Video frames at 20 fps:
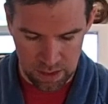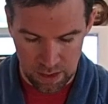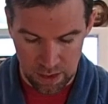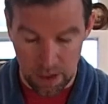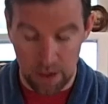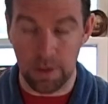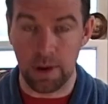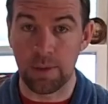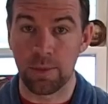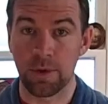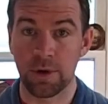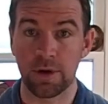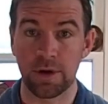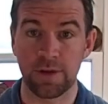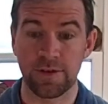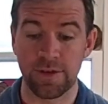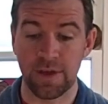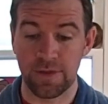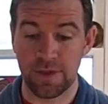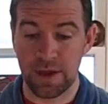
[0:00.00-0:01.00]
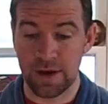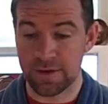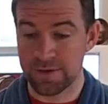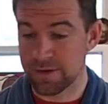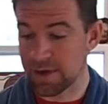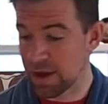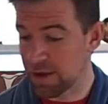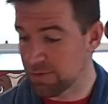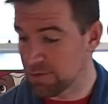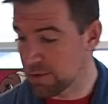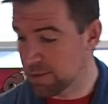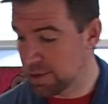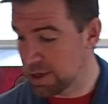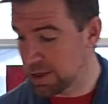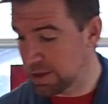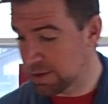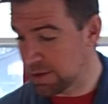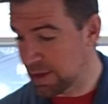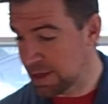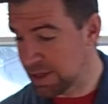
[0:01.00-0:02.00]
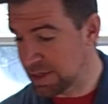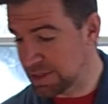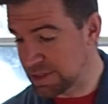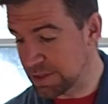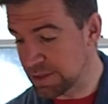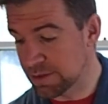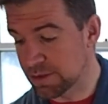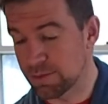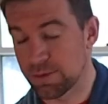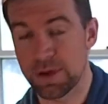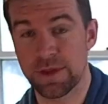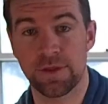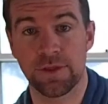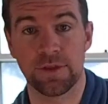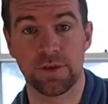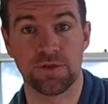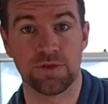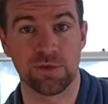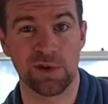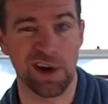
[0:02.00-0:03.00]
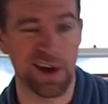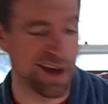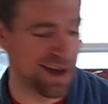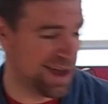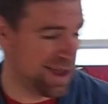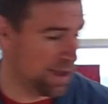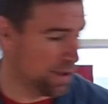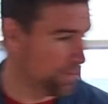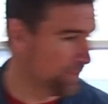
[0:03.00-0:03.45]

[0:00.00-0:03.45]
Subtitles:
All right, we're going to set that aside for a minute and deal with the dry.